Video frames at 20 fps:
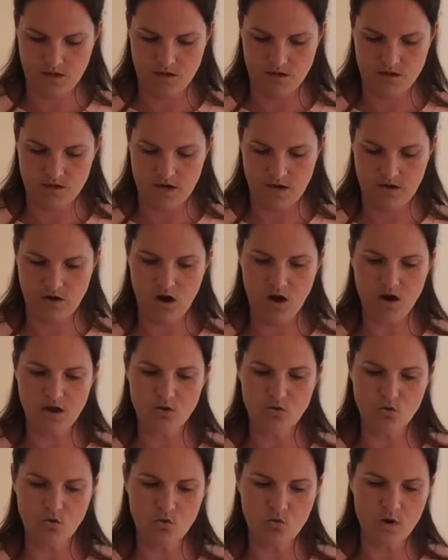Now, I
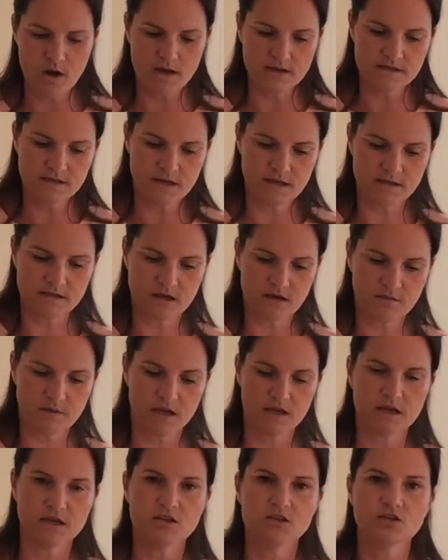always end up
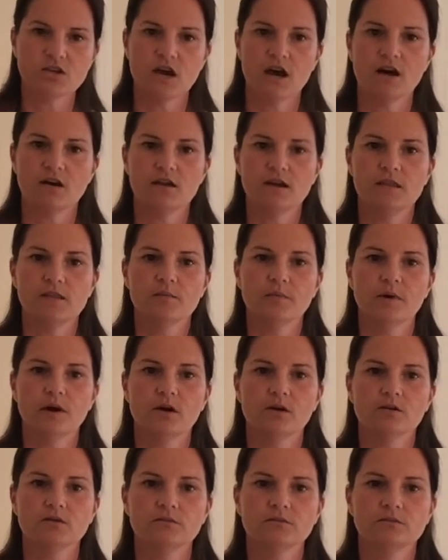getting shell in the
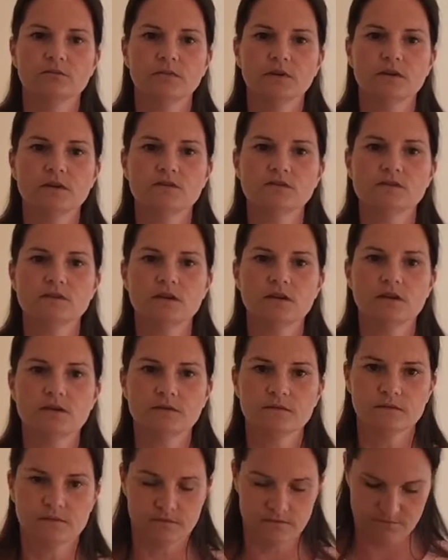bowl. Can you see?
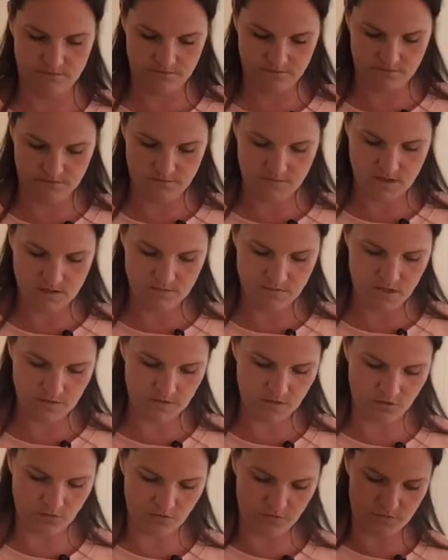
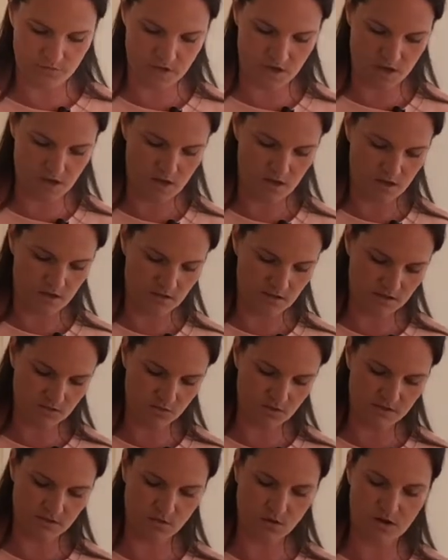Maybe not from there.
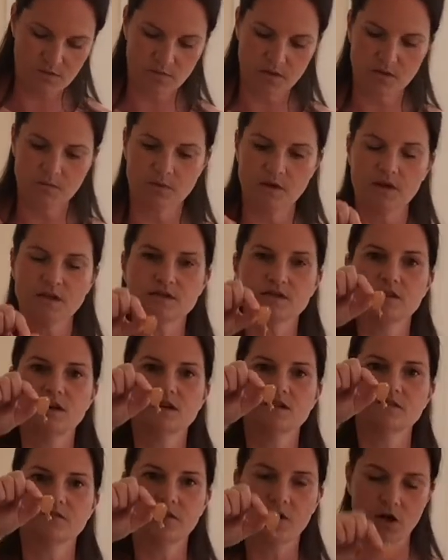This one's quite a big bit, so
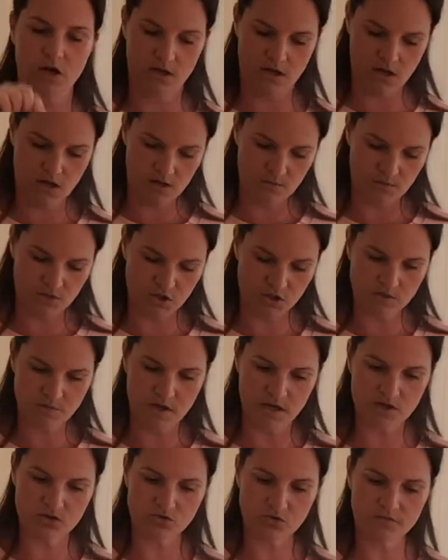that's fine. But just
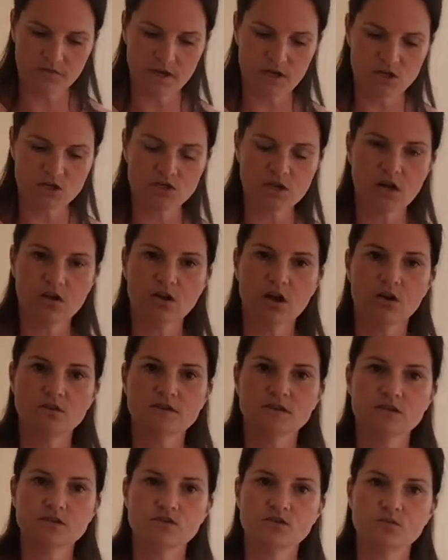make sure if any shell goes into